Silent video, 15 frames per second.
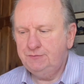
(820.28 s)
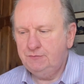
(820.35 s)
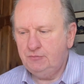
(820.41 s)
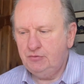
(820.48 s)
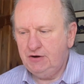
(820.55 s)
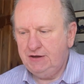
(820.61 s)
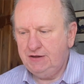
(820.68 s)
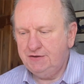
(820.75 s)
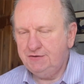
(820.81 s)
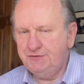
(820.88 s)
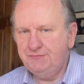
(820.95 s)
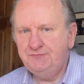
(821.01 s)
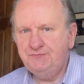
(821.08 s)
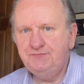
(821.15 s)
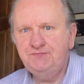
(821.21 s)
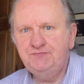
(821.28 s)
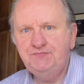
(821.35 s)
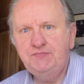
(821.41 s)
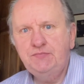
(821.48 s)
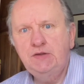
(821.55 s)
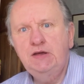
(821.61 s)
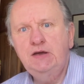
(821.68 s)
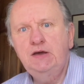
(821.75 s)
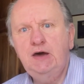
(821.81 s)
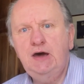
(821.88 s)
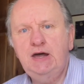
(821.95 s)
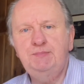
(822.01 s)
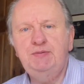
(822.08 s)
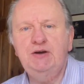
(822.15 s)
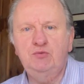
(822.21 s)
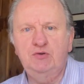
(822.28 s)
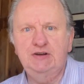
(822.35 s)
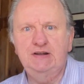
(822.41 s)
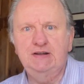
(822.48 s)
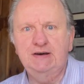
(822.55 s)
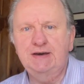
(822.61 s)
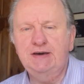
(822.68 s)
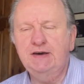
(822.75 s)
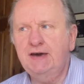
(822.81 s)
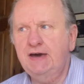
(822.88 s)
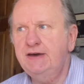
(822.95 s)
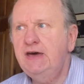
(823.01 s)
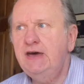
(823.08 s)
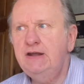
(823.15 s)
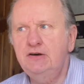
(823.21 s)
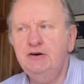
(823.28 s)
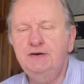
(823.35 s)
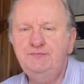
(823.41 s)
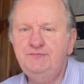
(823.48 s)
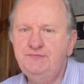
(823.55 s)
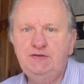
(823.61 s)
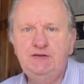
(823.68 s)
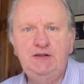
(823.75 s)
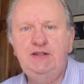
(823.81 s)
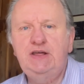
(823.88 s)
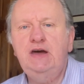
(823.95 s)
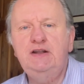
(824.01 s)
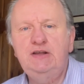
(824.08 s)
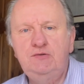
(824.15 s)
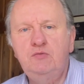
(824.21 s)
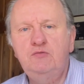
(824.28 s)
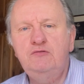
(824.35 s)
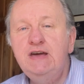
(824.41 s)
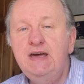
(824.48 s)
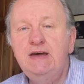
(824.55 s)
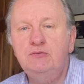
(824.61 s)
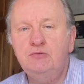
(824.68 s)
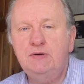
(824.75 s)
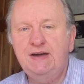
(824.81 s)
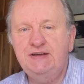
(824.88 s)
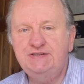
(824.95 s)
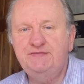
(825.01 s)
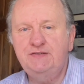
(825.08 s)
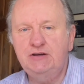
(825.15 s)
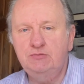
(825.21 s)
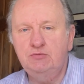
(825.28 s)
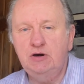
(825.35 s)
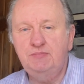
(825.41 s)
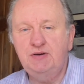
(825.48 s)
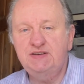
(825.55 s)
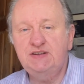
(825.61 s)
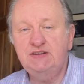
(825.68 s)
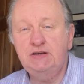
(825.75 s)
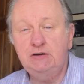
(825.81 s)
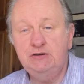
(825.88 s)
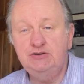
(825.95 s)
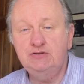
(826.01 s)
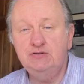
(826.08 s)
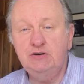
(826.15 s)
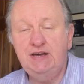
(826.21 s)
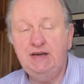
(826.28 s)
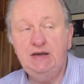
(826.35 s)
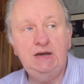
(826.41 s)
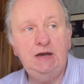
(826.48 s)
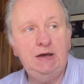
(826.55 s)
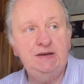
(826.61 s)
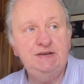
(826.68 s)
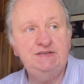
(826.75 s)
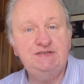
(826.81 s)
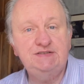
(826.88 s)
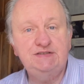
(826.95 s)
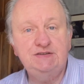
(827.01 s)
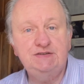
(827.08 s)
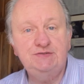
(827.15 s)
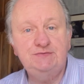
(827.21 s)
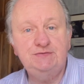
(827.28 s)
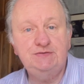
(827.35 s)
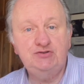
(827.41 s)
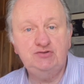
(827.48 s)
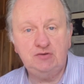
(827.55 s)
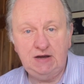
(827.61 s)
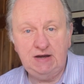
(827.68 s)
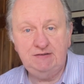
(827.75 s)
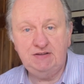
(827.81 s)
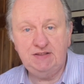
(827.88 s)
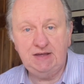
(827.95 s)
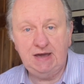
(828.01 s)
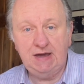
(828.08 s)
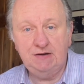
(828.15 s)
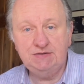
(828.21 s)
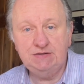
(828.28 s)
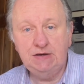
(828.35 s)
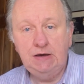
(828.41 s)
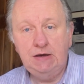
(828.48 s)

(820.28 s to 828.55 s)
Breathe. How to pick one you like, okay? Look, the only real way to find a WordPress that you enjoy is to try everything out.